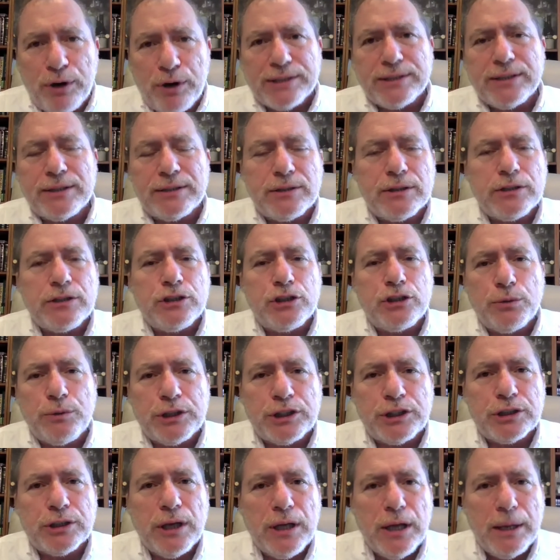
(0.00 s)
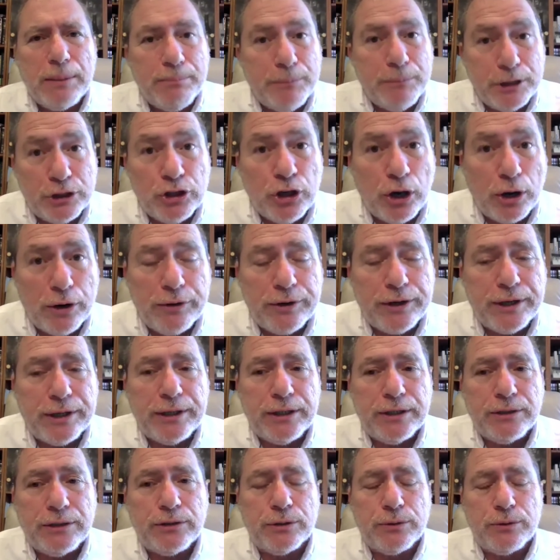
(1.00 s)
presence and Jewish
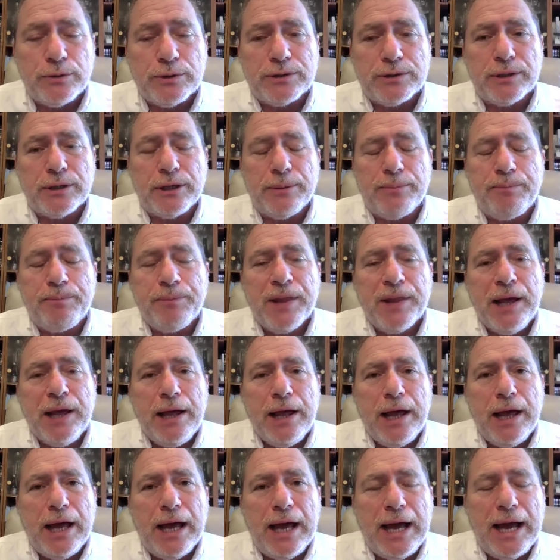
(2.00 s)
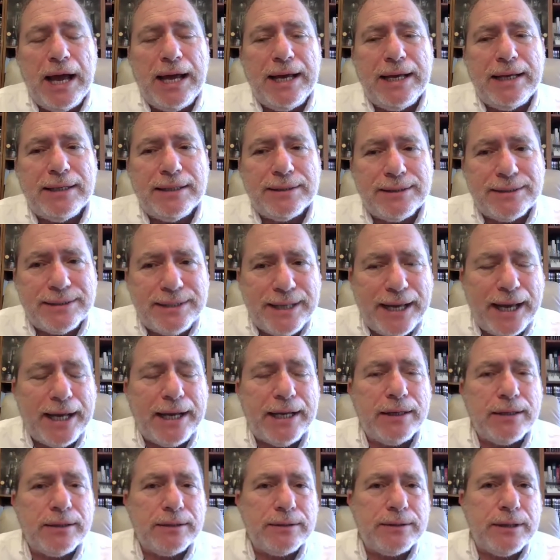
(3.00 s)
majority in Jerusalem. A
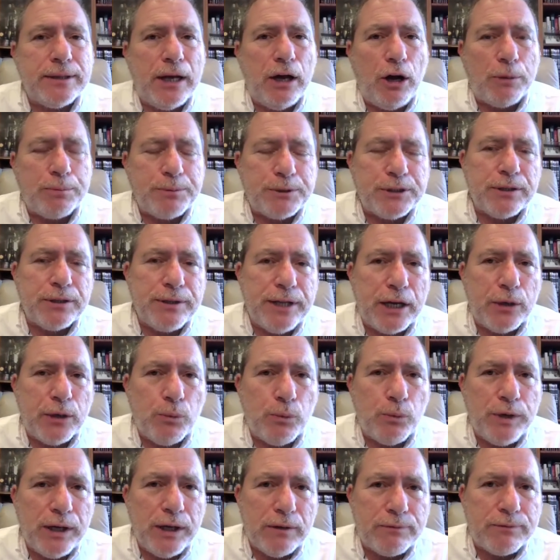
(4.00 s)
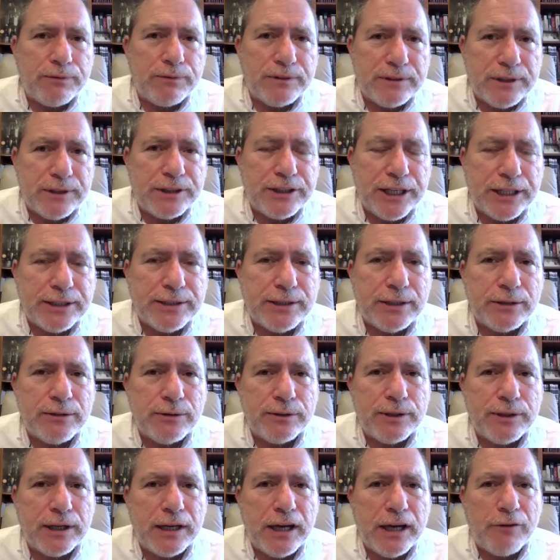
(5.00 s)
second option that we have suggested
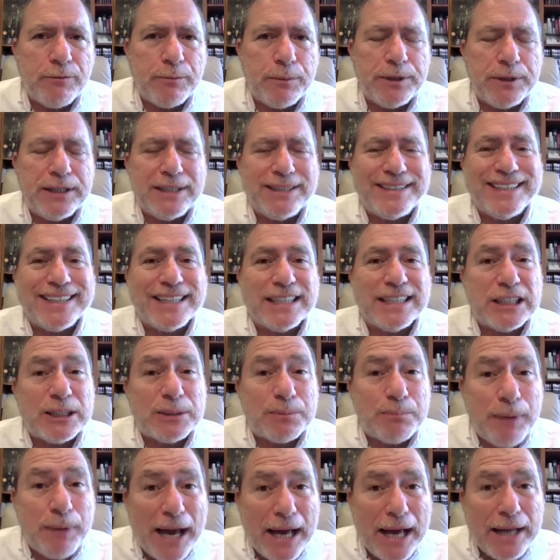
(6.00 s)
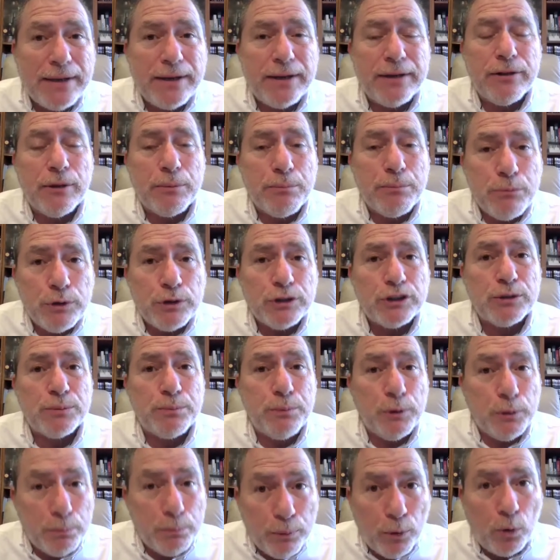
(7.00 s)
to the government is expanding the
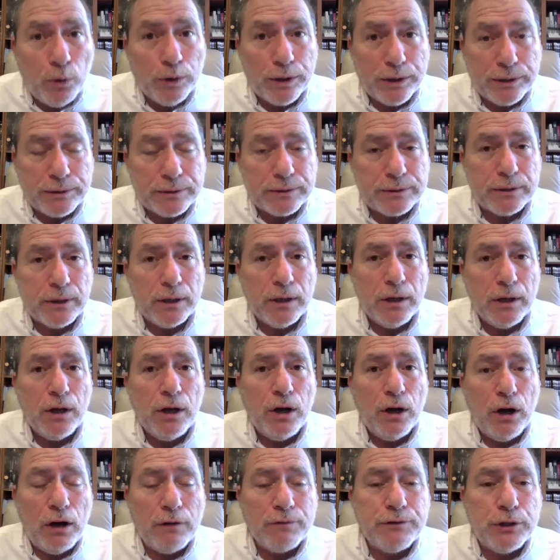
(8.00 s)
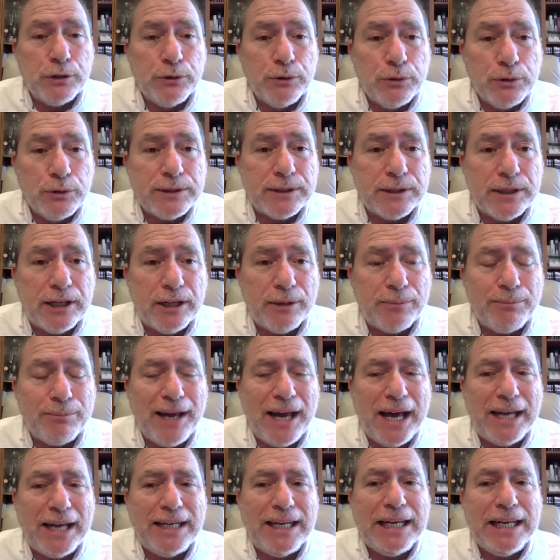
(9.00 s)
municipal borders of
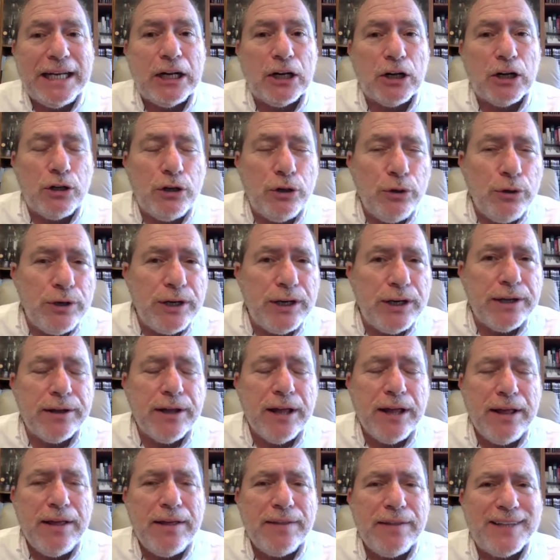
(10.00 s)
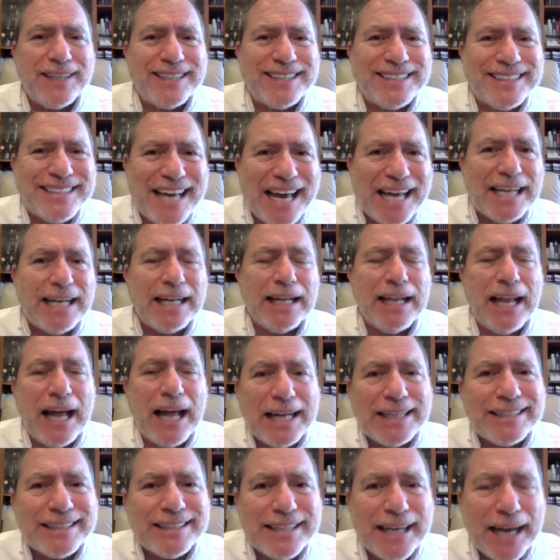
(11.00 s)
Jerusalem and including the
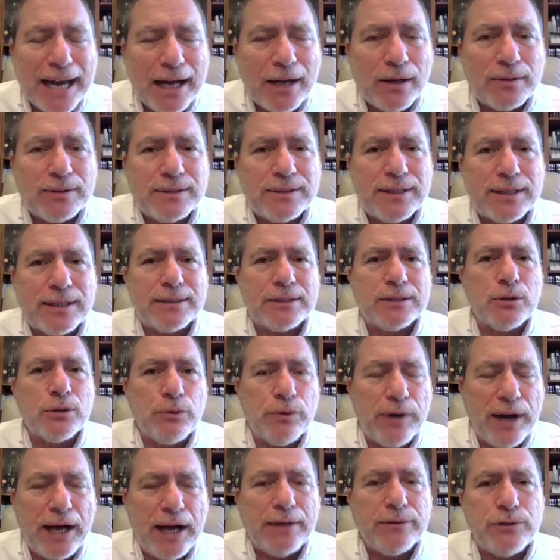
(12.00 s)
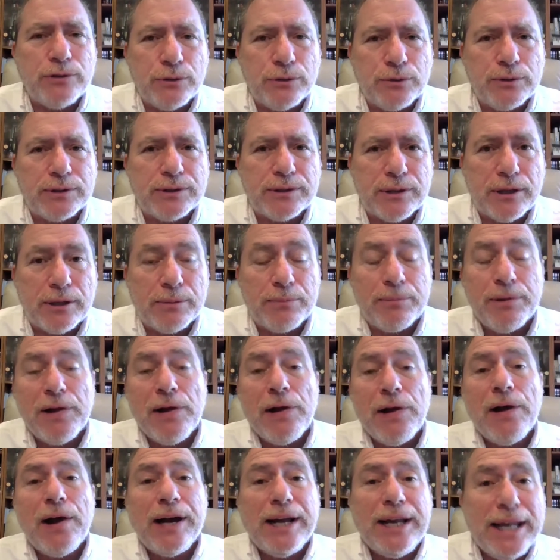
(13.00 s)
satellite towns that surround Jerusalem
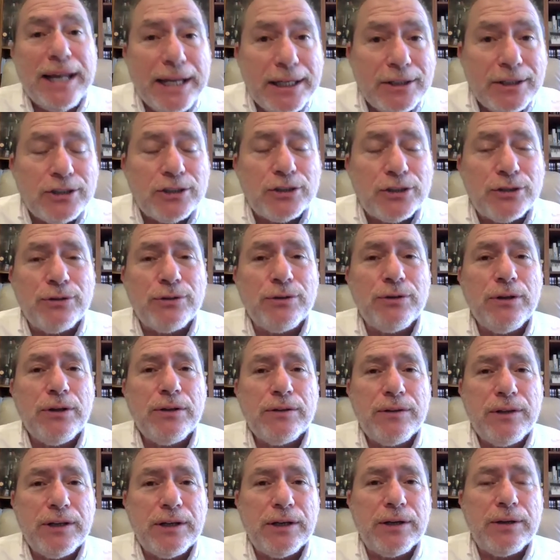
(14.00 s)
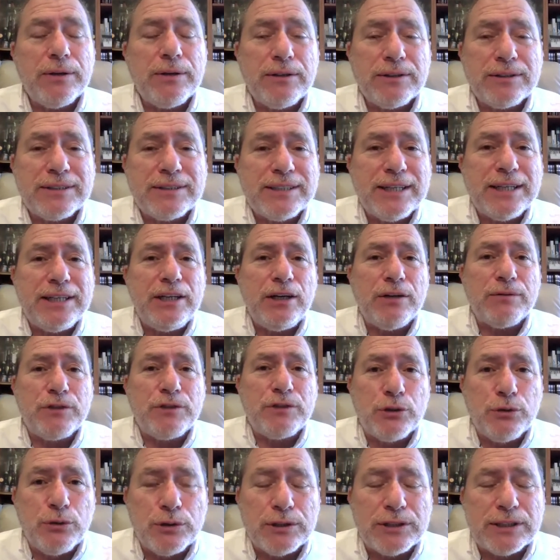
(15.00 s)
into the city of
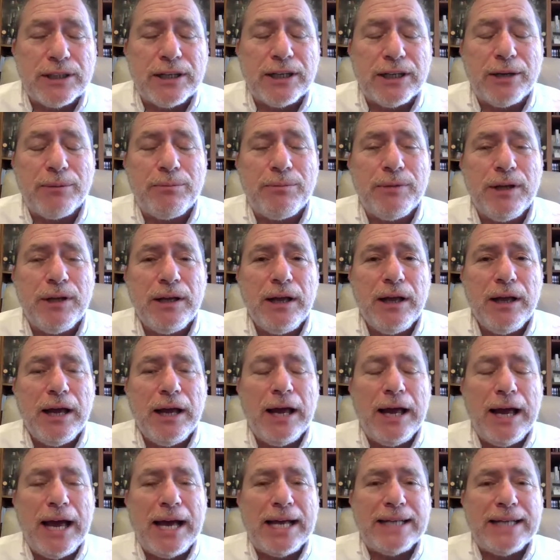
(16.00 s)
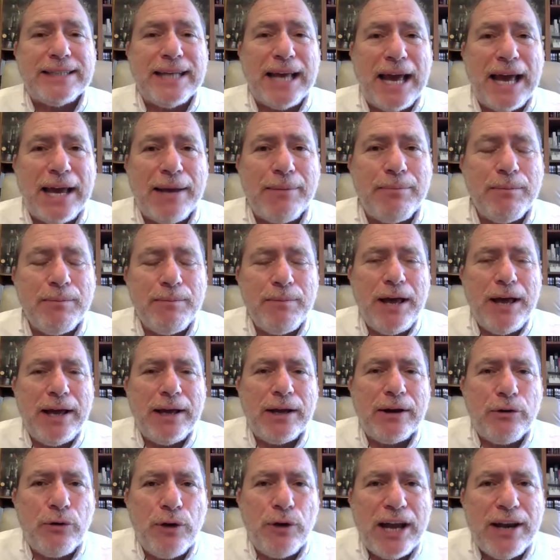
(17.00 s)
Jerusalem as a
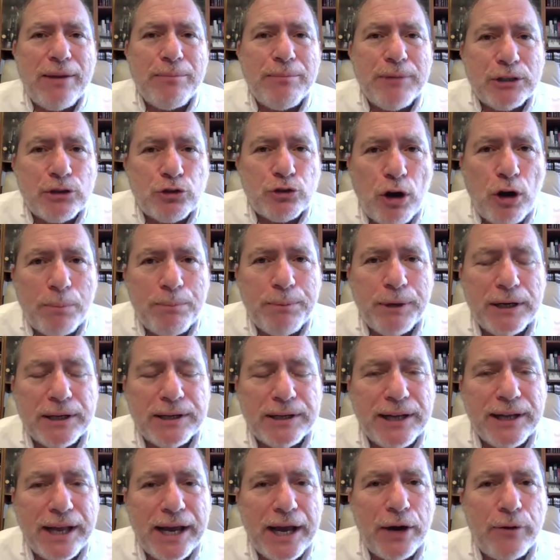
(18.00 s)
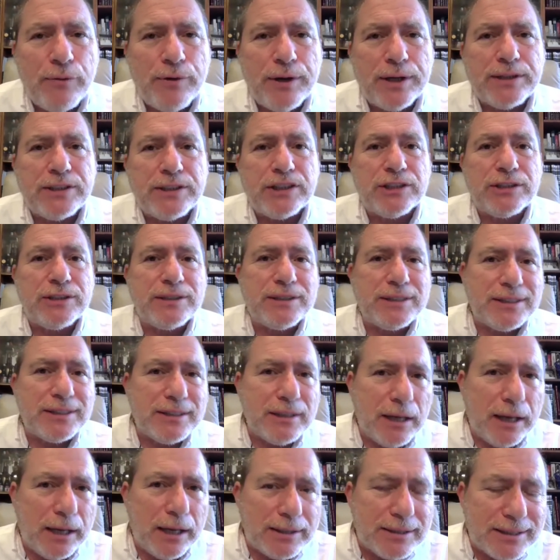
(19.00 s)
greater metropolitan area,
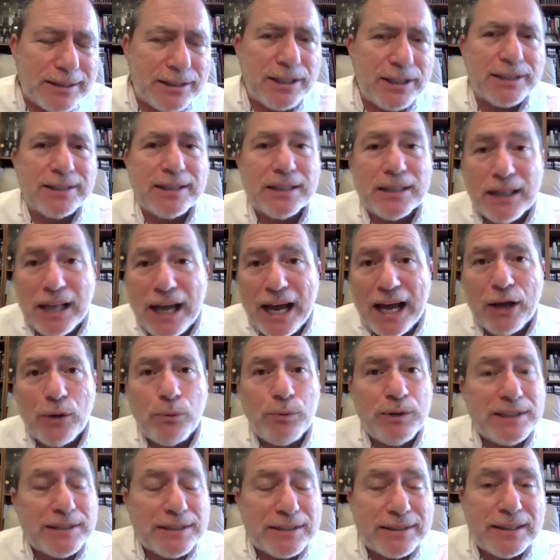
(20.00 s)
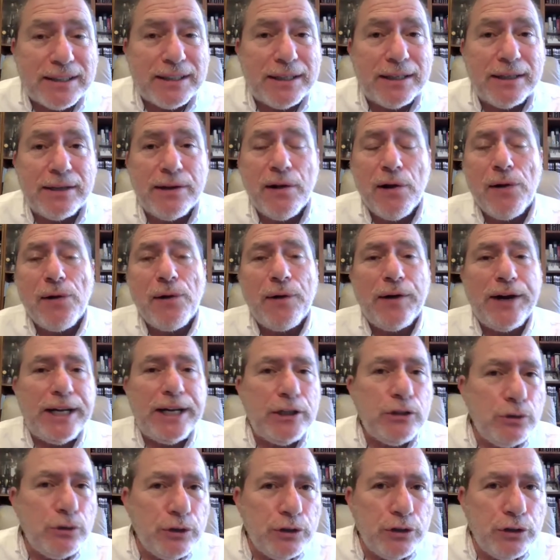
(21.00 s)
just like we see
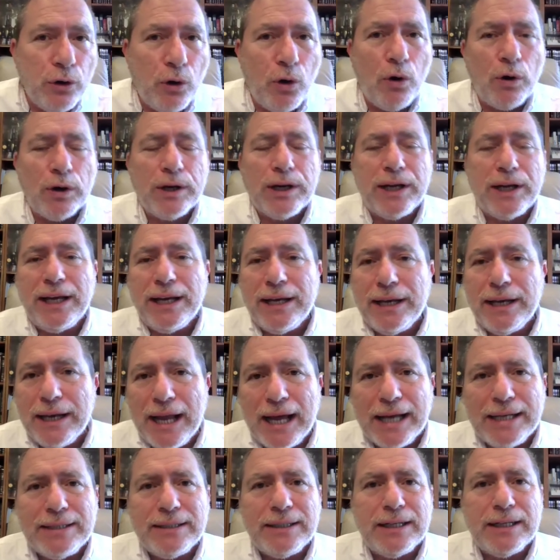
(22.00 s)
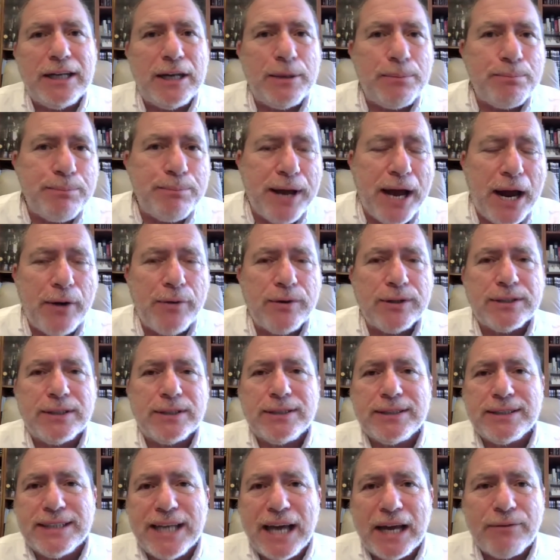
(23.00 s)
in New York, in London, in
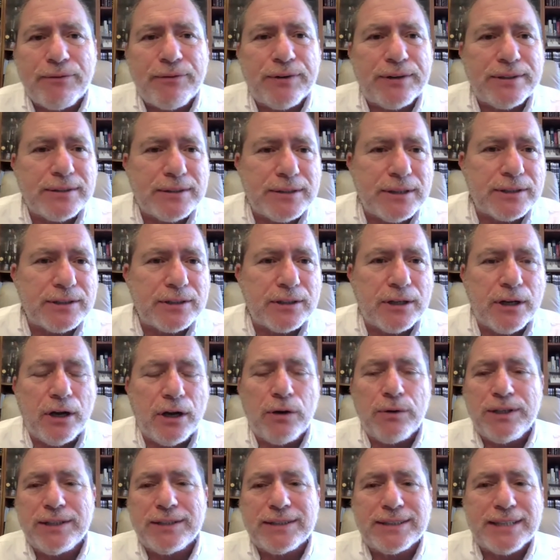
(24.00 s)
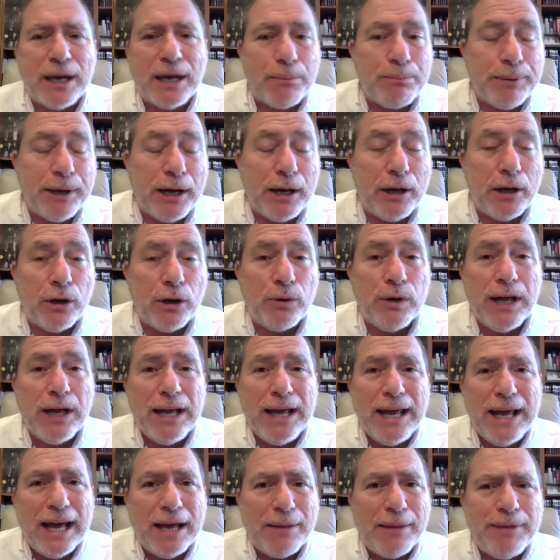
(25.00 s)
Paris, in San Francisco, in Sao Paulo,
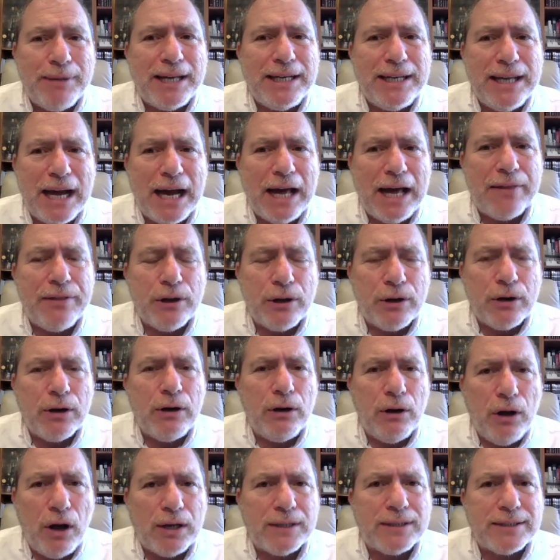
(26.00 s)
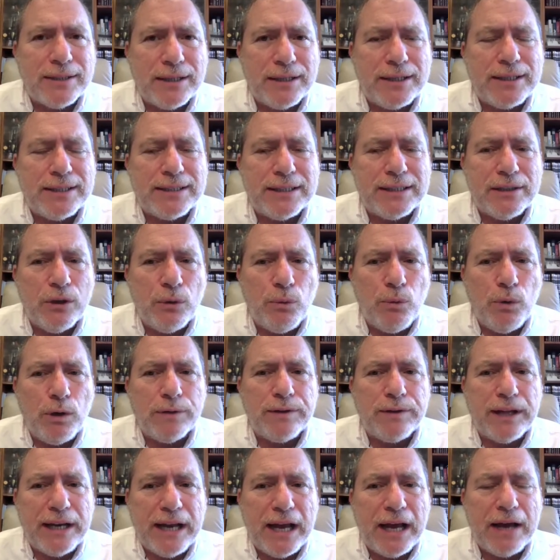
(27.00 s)
and many other large cities in the
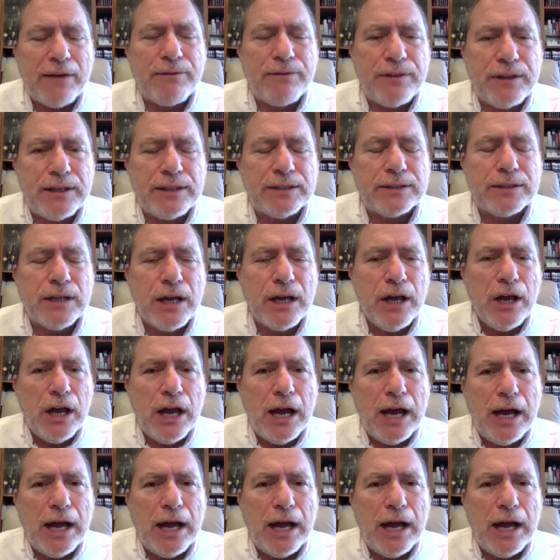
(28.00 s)
world that have these